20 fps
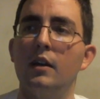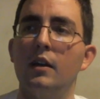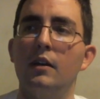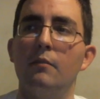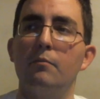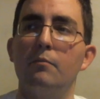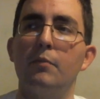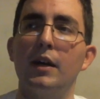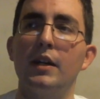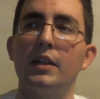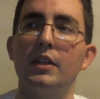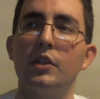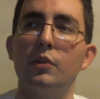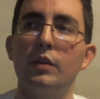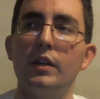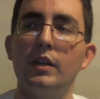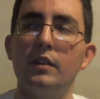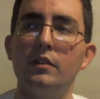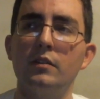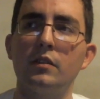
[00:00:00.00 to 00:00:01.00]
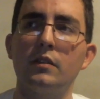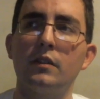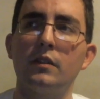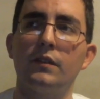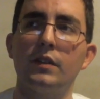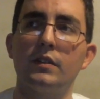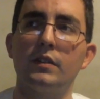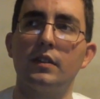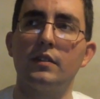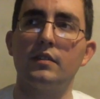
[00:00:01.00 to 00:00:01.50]
But you easily
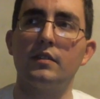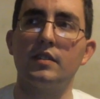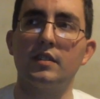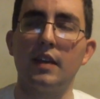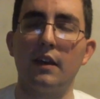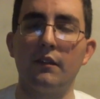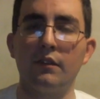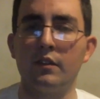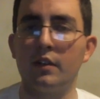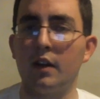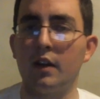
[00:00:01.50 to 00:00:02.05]
visit seven